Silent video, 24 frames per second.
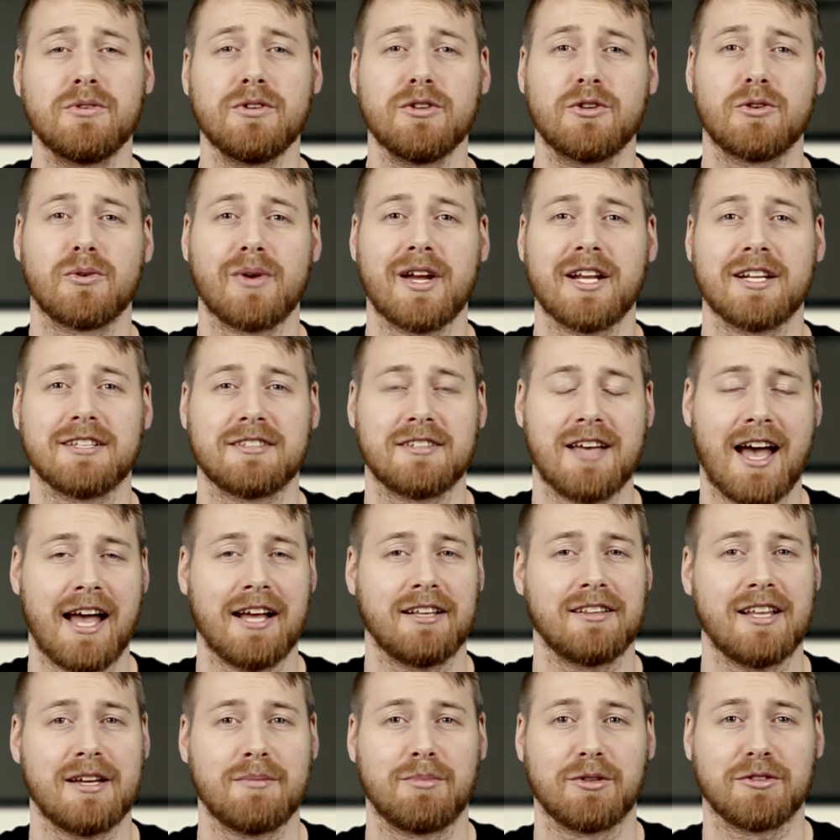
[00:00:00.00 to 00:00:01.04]
can create a
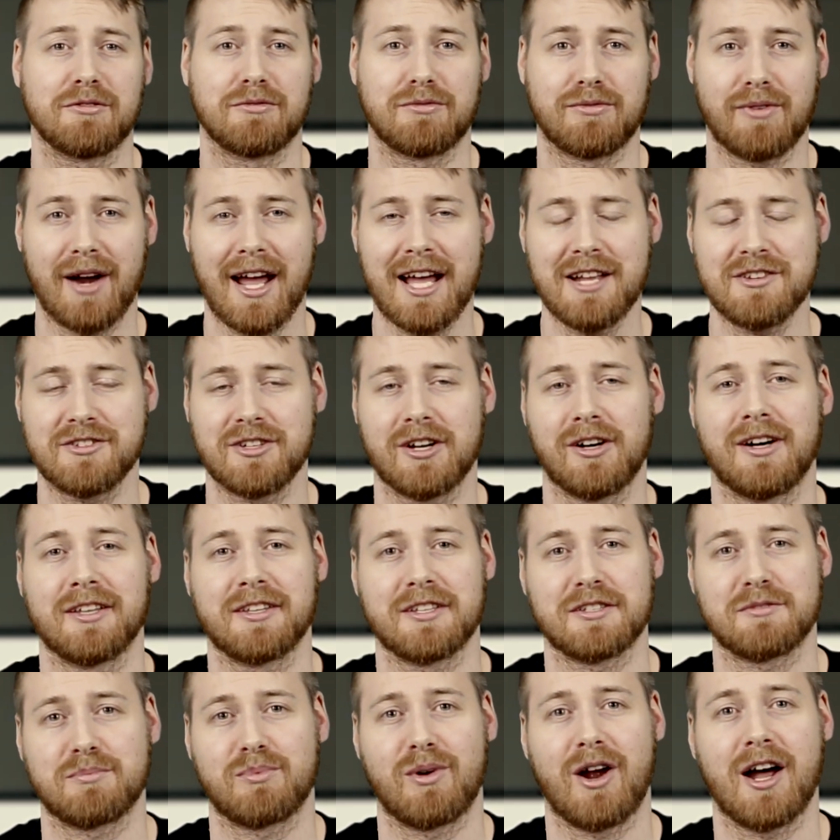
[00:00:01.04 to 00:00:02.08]
tag labeled fragile on
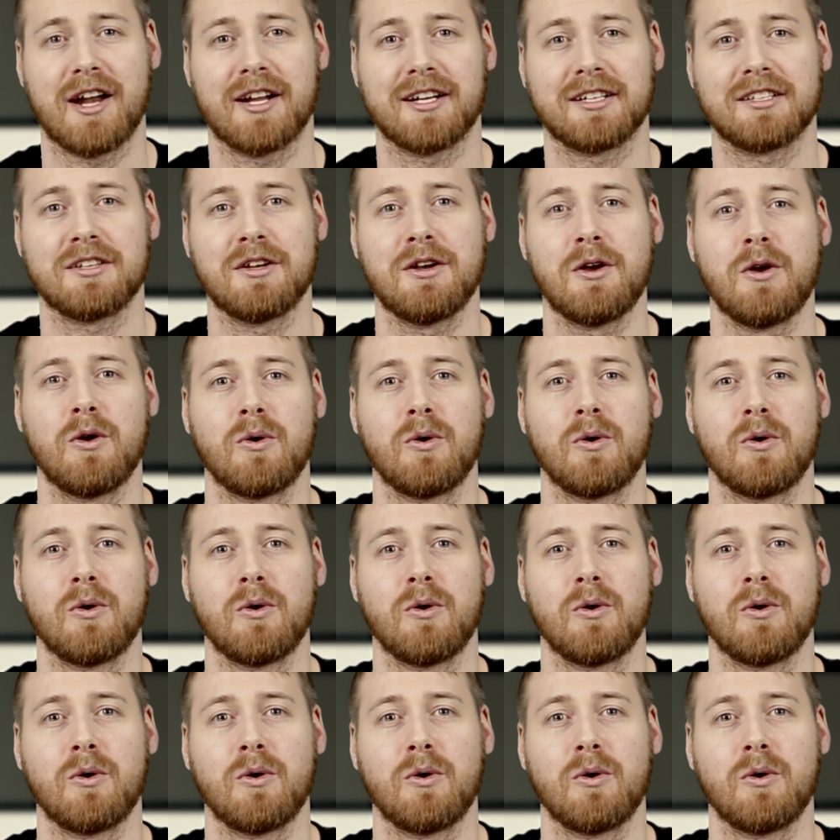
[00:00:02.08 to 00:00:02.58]
this product,